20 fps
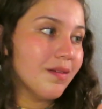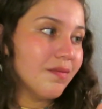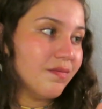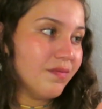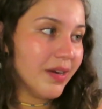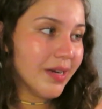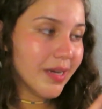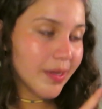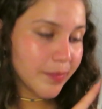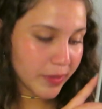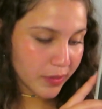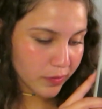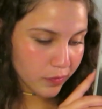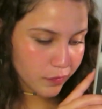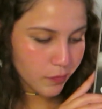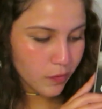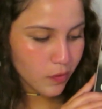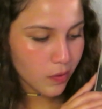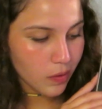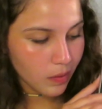very
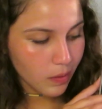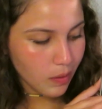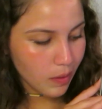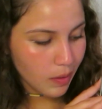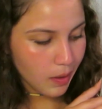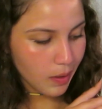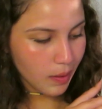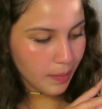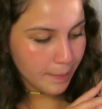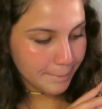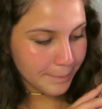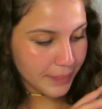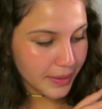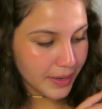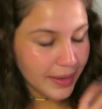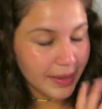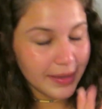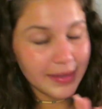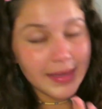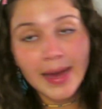beautiful.
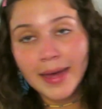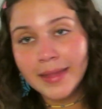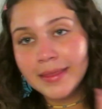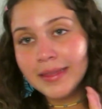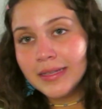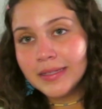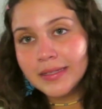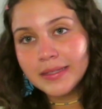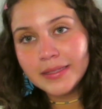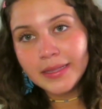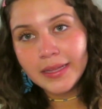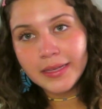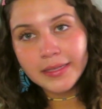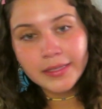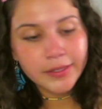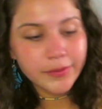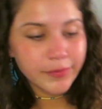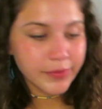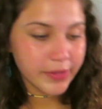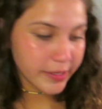But yeah,
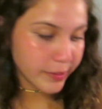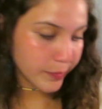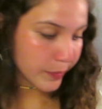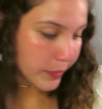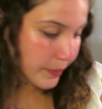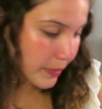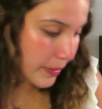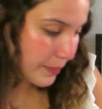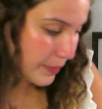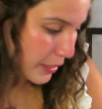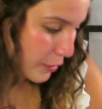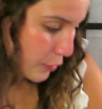this one made me